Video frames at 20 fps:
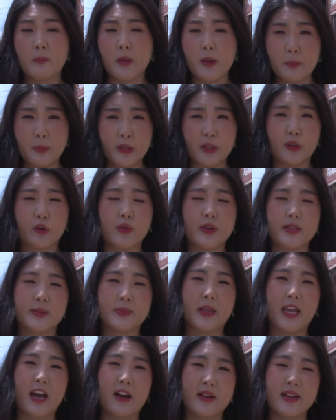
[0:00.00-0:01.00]
People in
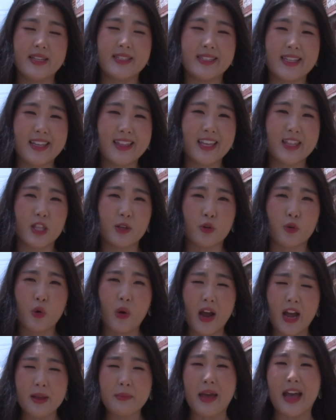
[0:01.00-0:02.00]
Crisp County say that the
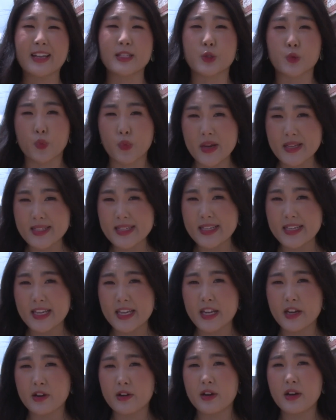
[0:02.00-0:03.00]
crime has risen
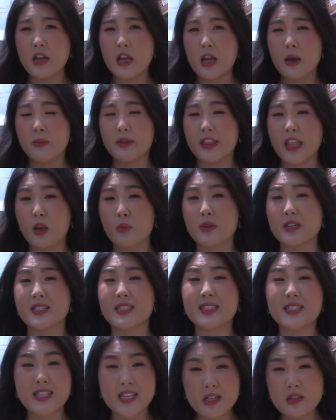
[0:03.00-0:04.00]
here, but they were
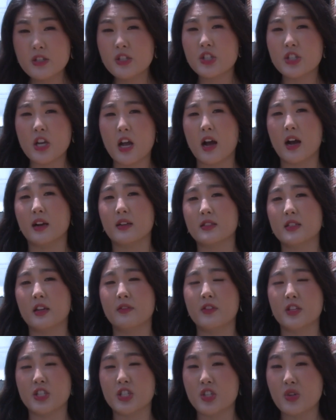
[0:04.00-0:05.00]
still shocked
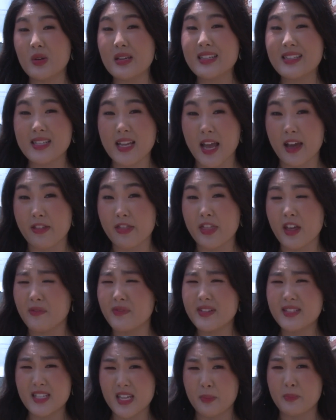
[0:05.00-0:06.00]
of the shooting death
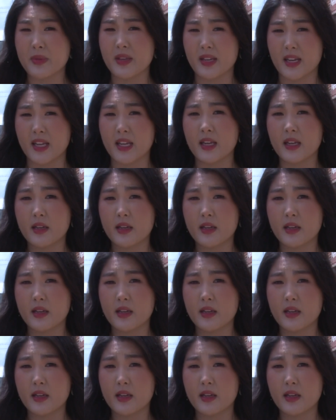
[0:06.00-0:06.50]
of a deputy.